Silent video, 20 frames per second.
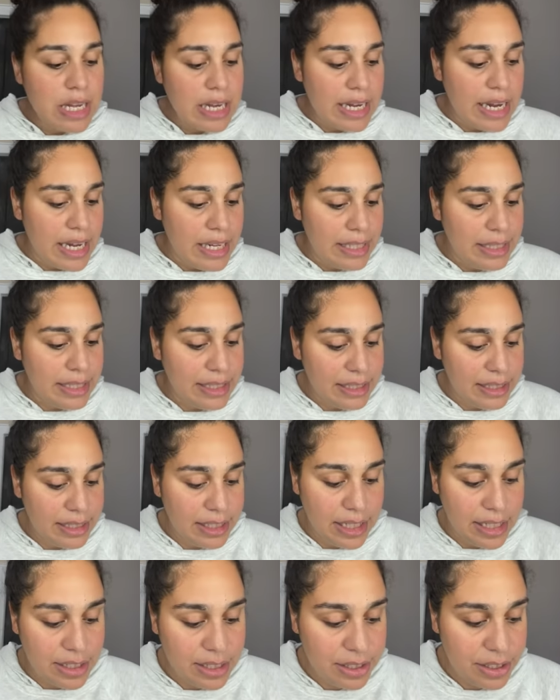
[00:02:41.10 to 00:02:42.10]
Yes.
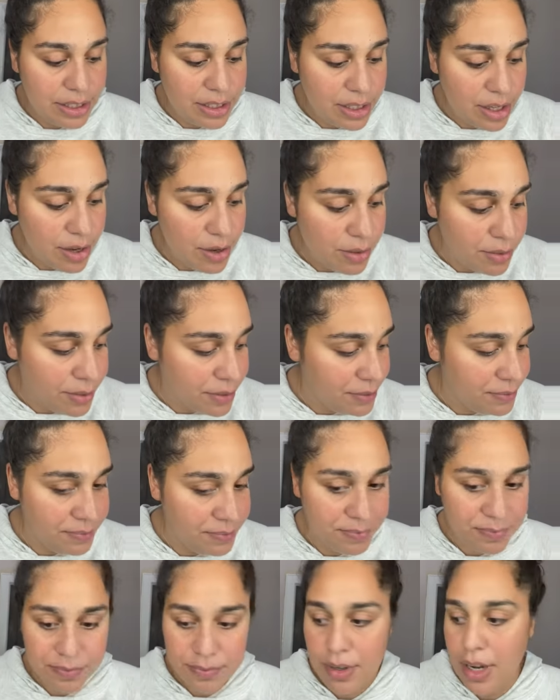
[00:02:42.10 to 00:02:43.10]
So
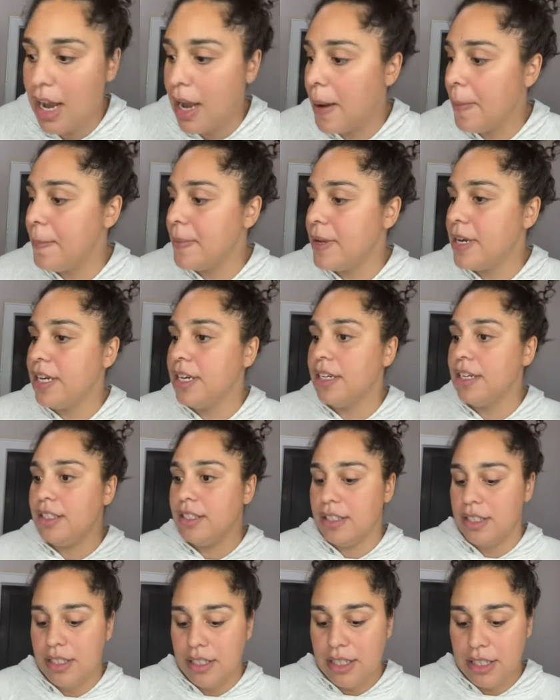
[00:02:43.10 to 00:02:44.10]
I'm
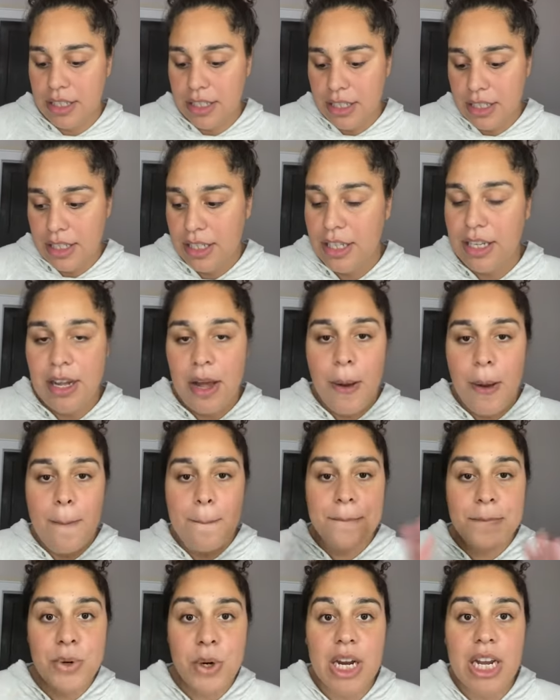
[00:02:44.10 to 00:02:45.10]
gonna
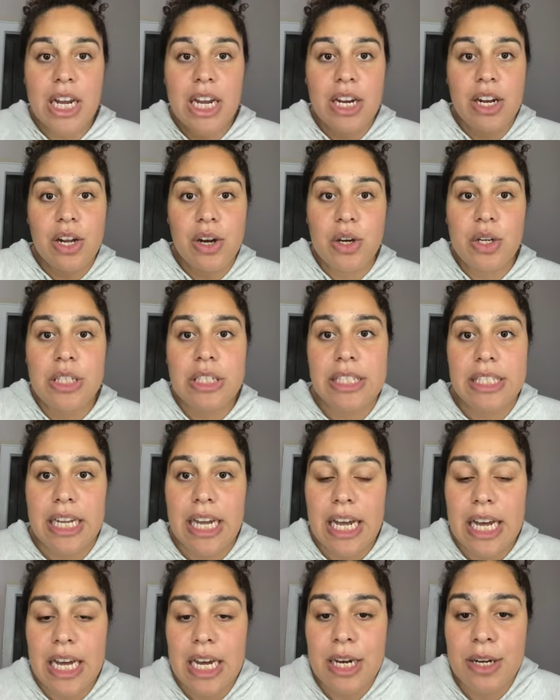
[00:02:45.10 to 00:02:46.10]
bring it on
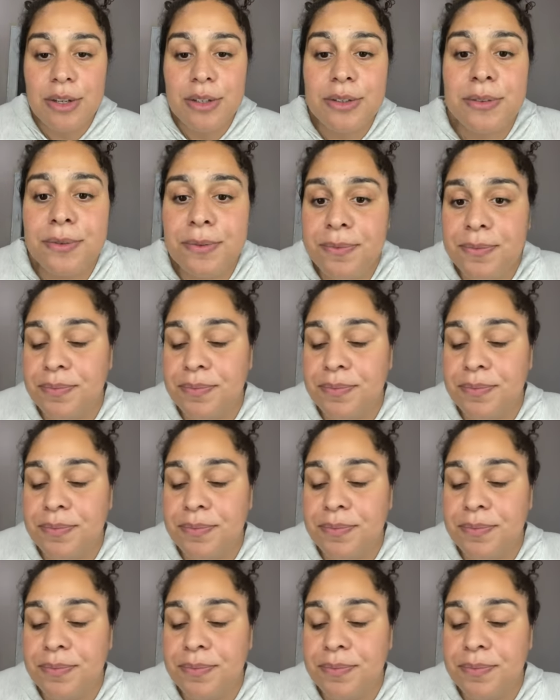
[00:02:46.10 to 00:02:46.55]
down.